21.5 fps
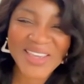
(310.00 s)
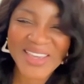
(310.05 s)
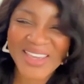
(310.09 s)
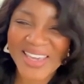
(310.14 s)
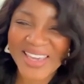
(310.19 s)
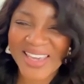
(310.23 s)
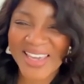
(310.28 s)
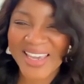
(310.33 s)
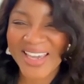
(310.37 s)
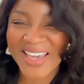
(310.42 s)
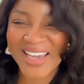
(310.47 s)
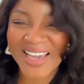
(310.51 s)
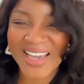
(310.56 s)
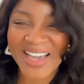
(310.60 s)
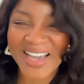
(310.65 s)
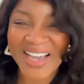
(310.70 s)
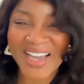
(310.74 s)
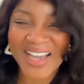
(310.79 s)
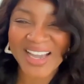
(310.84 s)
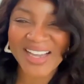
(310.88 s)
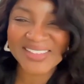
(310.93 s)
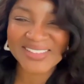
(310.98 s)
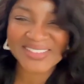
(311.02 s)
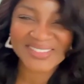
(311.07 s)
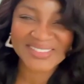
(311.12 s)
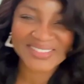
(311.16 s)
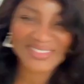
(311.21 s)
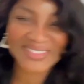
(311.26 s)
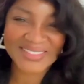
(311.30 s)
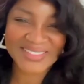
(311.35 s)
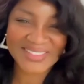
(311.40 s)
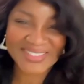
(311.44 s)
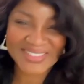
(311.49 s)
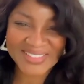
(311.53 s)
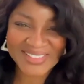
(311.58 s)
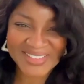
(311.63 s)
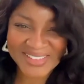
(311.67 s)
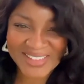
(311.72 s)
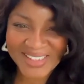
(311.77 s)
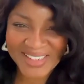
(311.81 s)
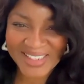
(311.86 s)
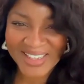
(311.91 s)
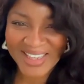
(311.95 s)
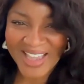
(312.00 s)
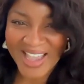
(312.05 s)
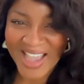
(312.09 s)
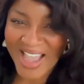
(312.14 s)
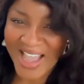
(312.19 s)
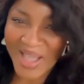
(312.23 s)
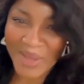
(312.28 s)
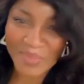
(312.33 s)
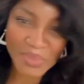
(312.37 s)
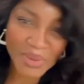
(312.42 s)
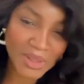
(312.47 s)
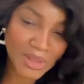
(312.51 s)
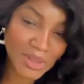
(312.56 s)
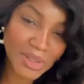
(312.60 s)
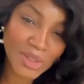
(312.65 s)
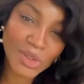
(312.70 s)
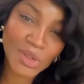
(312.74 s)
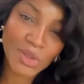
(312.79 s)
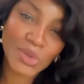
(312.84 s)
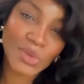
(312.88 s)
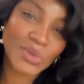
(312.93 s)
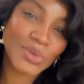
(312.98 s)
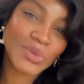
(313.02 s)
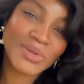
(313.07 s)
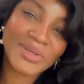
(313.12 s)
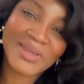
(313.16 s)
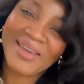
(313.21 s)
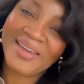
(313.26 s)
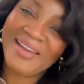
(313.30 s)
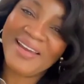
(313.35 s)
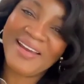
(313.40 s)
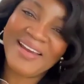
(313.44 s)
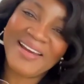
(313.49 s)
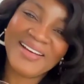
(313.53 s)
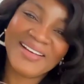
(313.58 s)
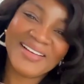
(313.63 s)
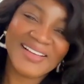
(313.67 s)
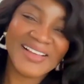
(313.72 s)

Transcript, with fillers: people in the world, according to Times magazine.